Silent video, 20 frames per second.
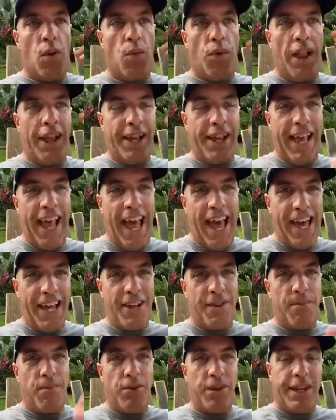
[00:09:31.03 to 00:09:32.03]
Well,
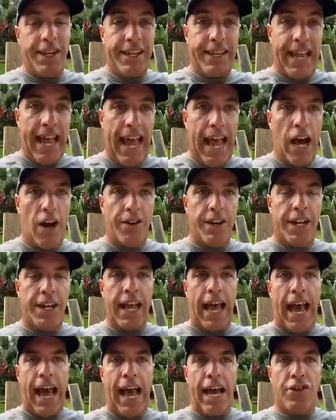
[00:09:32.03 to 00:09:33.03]
again, put it down
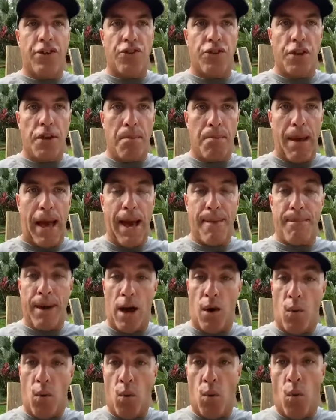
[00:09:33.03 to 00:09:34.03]
and actually to map
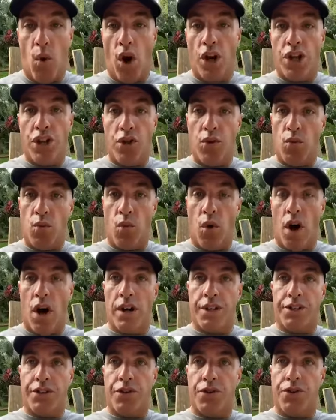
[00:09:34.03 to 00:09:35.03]
out what you
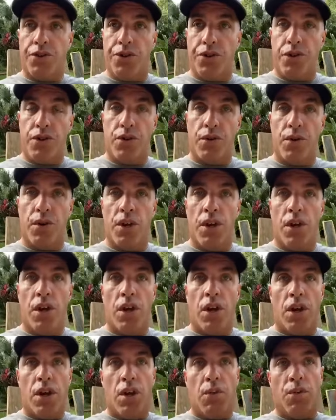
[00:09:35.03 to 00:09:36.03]
want to do.
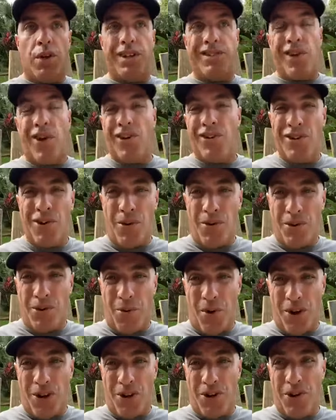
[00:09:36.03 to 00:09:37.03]
Well, it's hard to know what
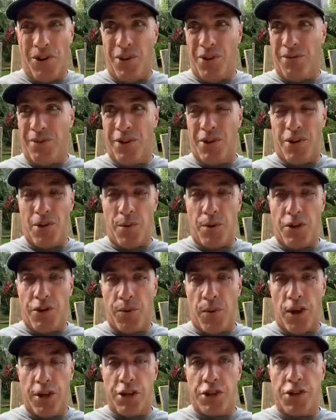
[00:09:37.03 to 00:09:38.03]
you want to do if you don't know
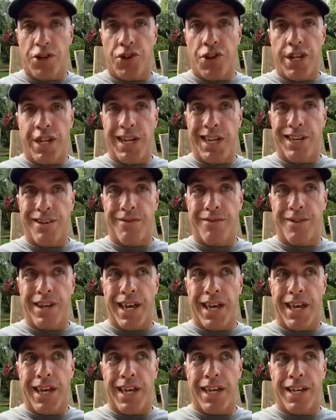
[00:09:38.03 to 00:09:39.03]
what you want to achieve.
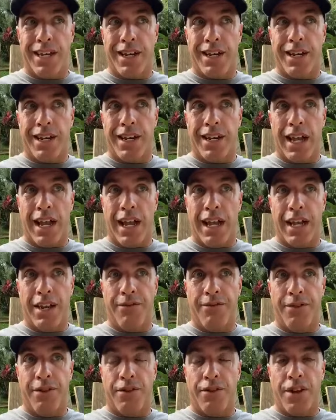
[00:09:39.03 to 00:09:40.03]
And
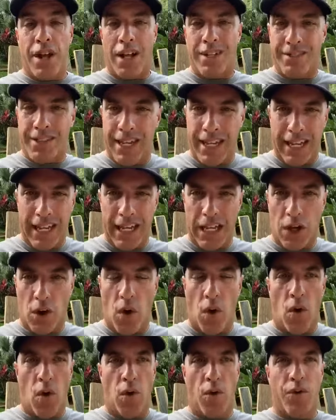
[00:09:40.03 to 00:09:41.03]
if you're not setting any
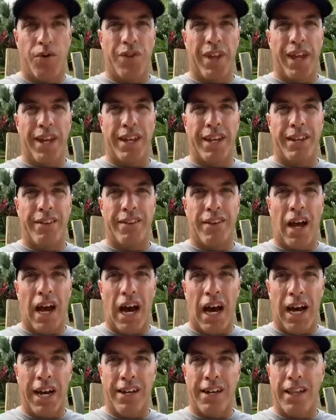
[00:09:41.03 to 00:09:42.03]
goals, then it's
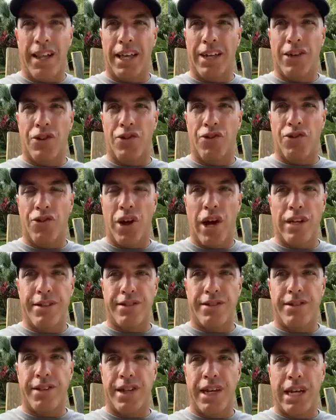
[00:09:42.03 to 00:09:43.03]
kind of like you're
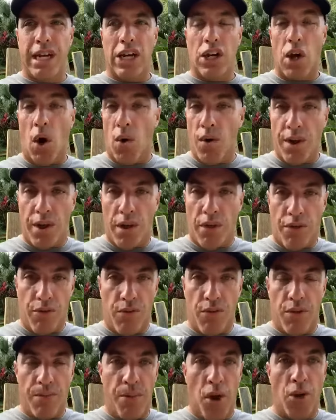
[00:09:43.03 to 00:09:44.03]
just going
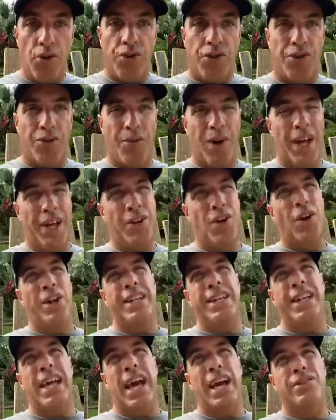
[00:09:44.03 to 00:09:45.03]
through the motions. Well, I know I
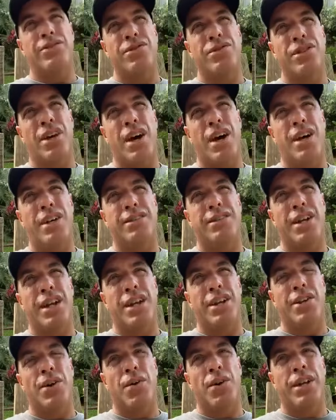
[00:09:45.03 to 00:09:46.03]
need to exercise.
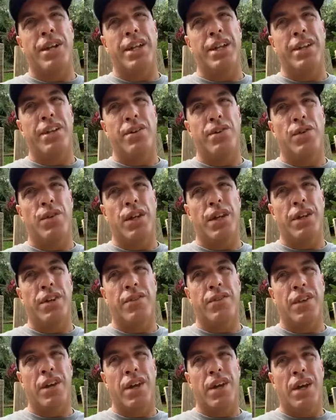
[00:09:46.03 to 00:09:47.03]
I know I need to do
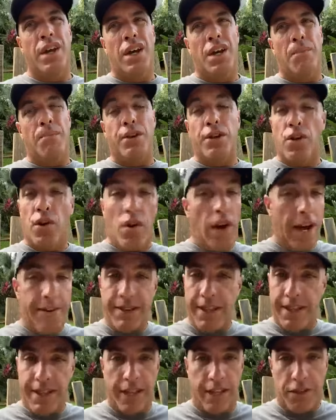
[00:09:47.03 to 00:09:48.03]
this, but you don't
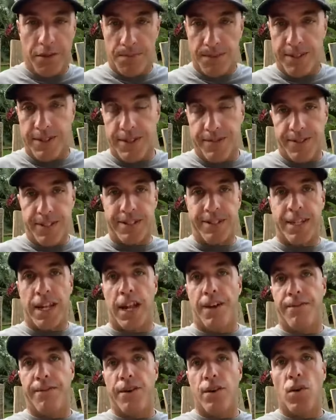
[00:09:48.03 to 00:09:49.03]
have anything specific
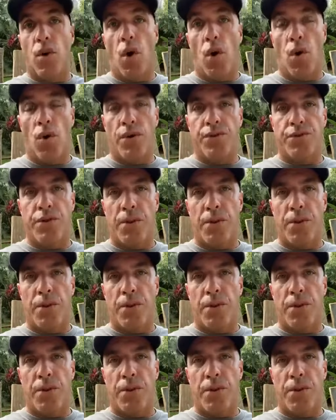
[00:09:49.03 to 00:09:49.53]
set up for goals.